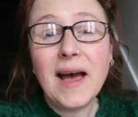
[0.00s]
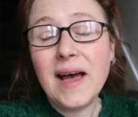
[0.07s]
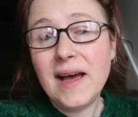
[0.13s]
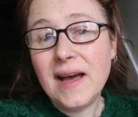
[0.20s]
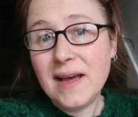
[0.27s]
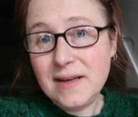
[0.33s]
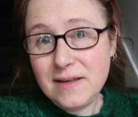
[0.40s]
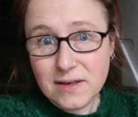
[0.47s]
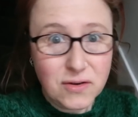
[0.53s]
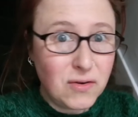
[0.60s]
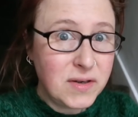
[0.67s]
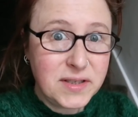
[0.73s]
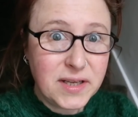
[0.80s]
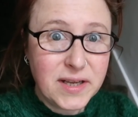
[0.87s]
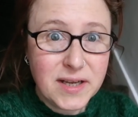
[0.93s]
and a
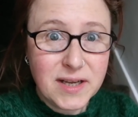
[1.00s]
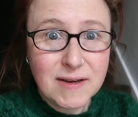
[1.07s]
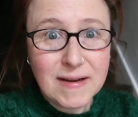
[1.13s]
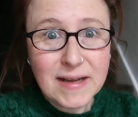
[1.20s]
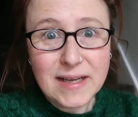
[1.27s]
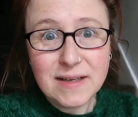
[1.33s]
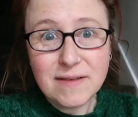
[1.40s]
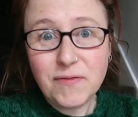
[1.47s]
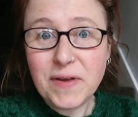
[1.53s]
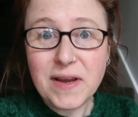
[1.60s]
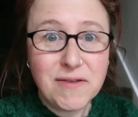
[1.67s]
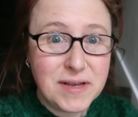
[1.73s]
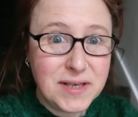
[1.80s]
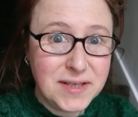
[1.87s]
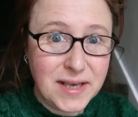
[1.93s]
doctor and
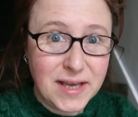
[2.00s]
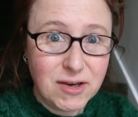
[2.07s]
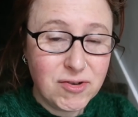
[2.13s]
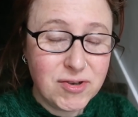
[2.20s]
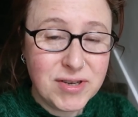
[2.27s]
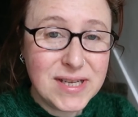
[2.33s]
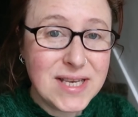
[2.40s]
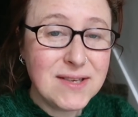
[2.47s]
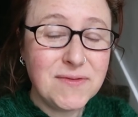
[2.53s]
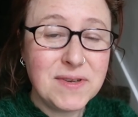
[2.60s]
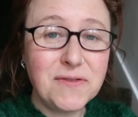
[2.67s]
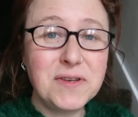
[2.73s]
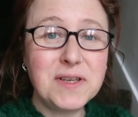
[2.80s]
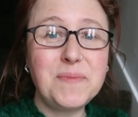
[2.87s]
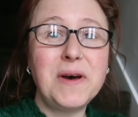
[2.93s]
various secretaries from
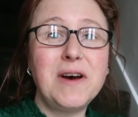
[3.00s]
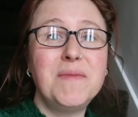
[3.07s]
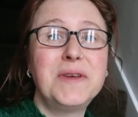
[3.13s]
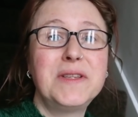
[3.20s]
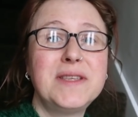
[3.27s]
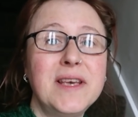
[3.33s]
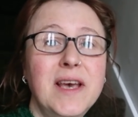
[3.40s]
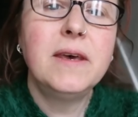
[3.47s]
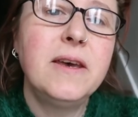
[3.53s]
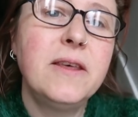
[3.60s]
different departments.